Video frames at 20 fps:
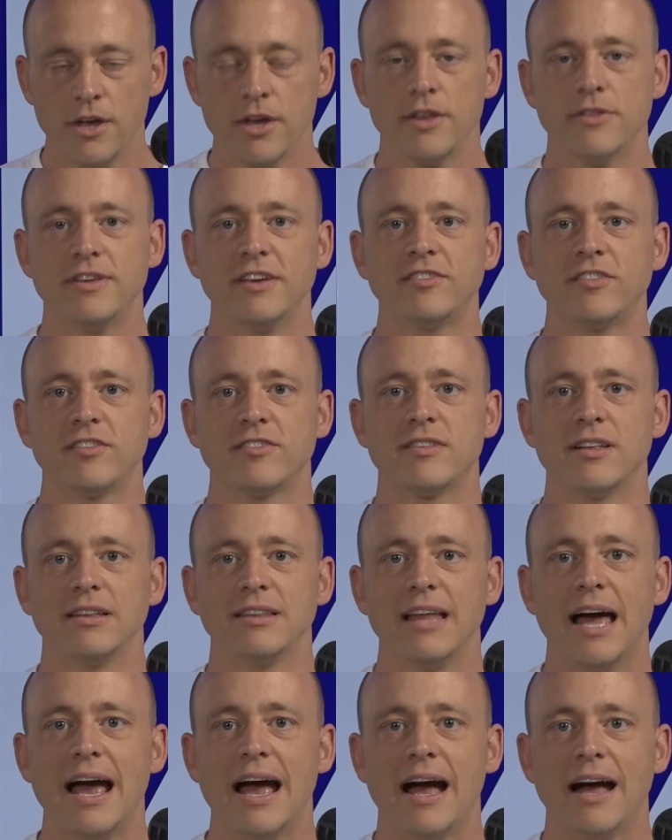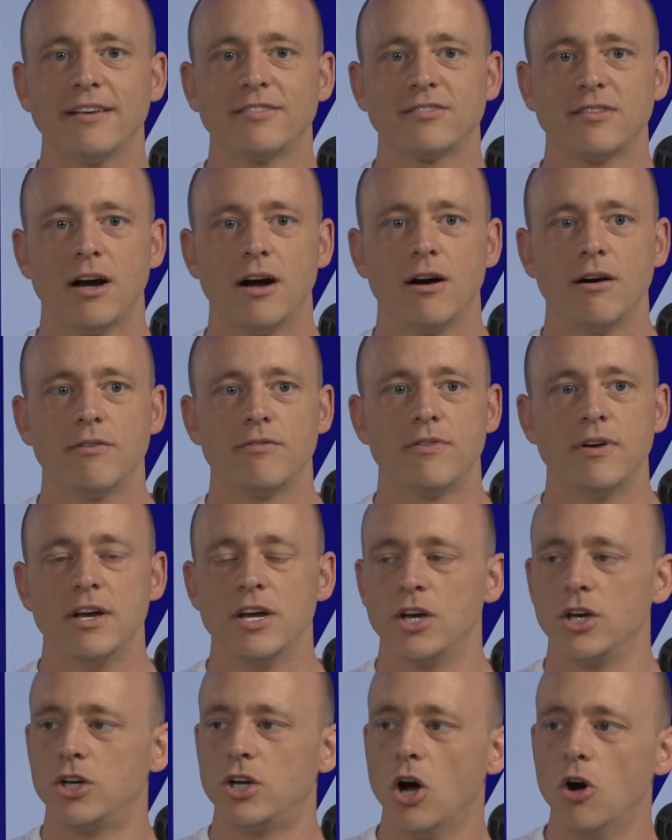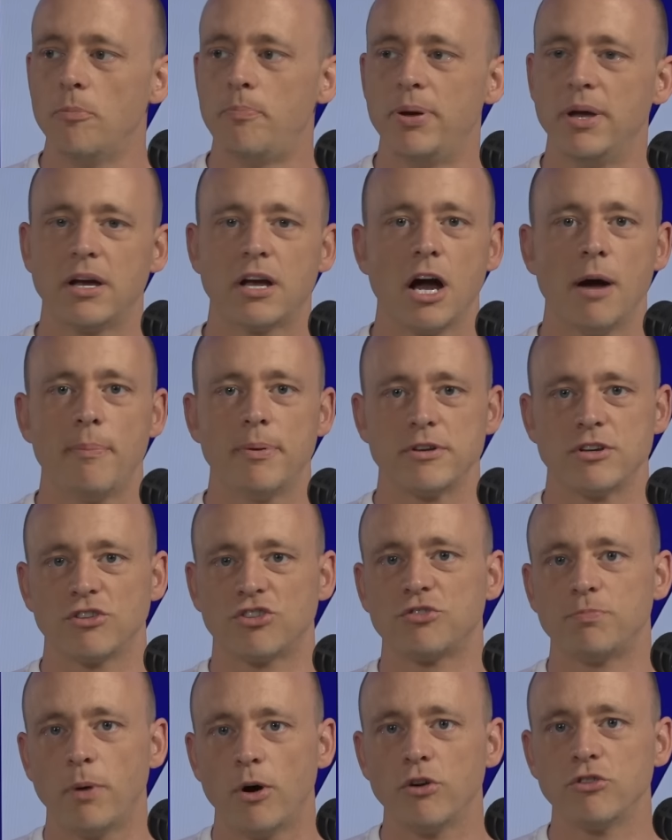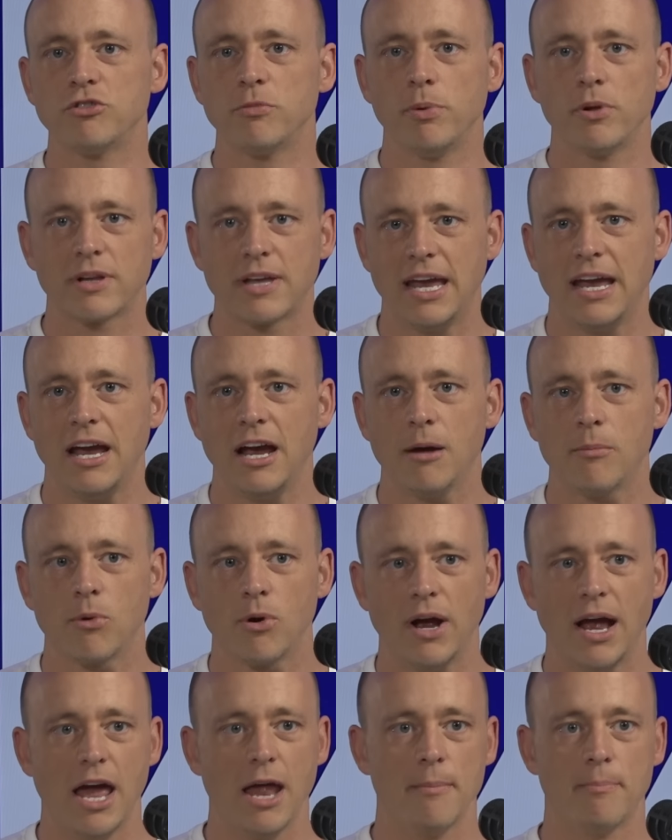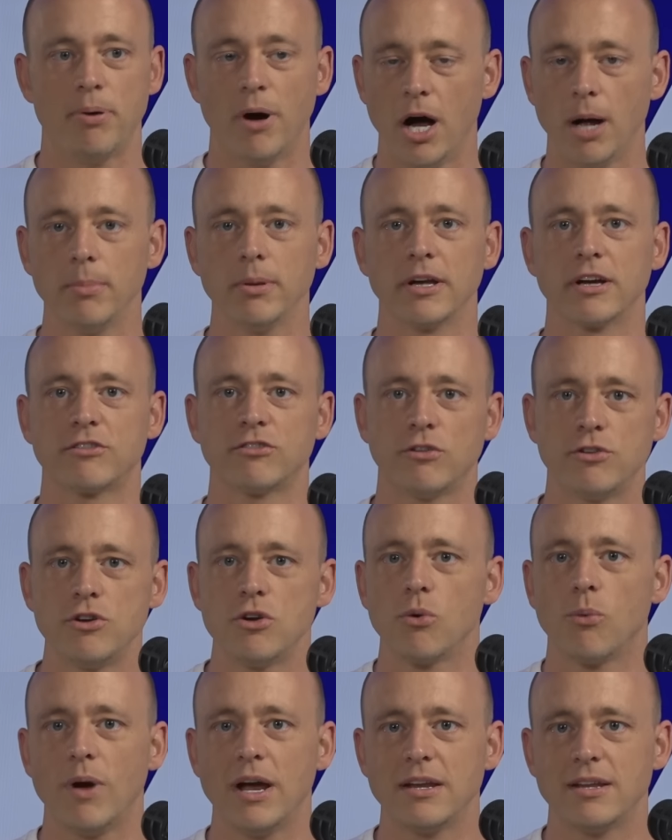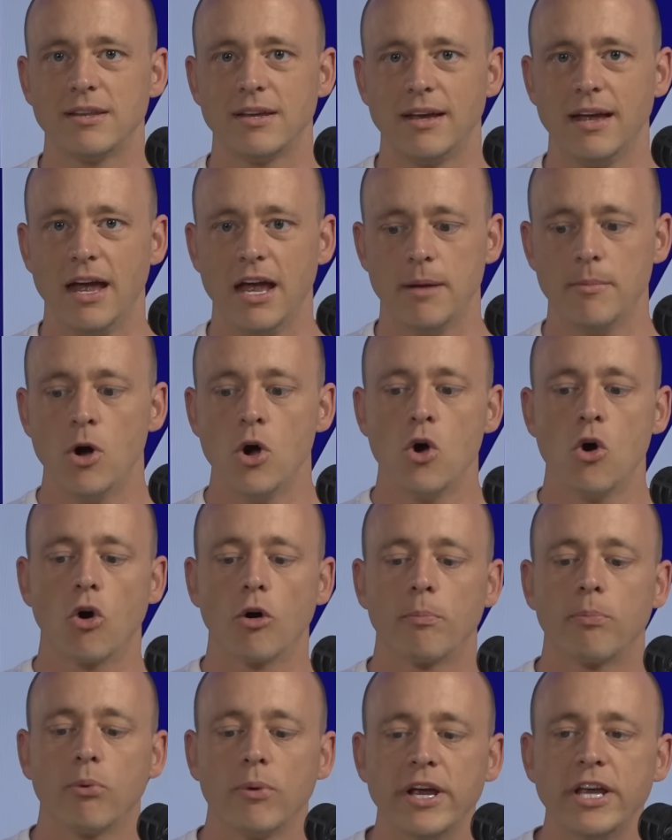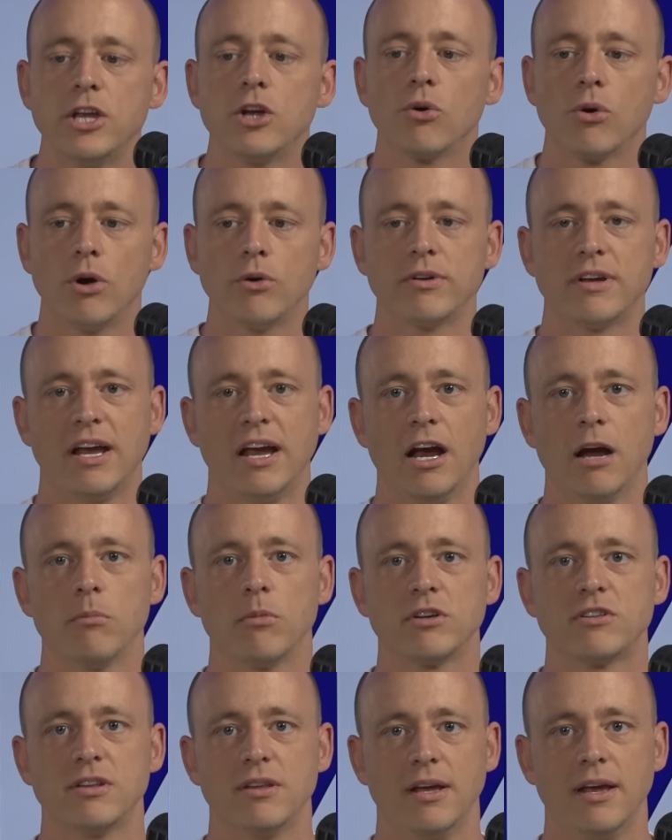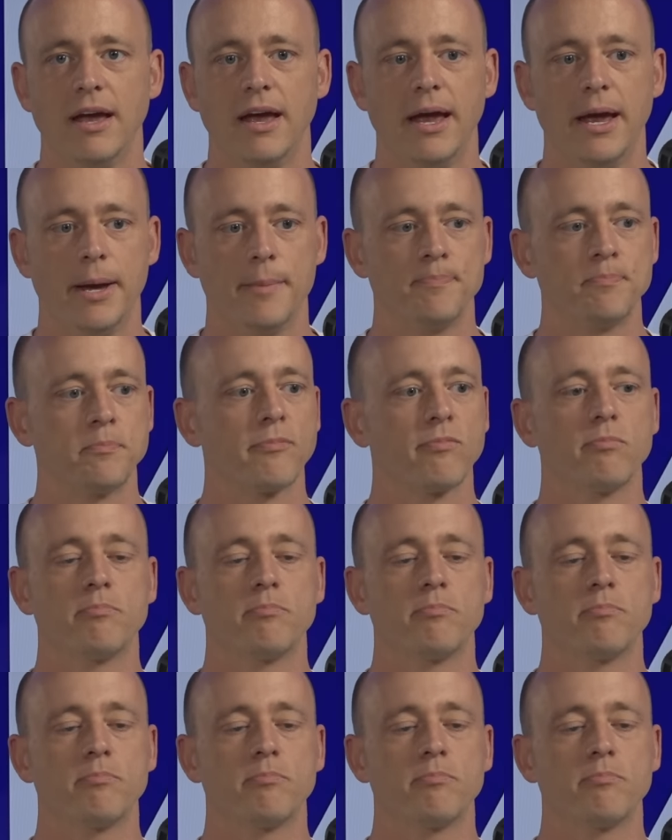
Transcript: This is the last of go pick up a disposable camera at Publix on your way to the game or bring your own camera to the game.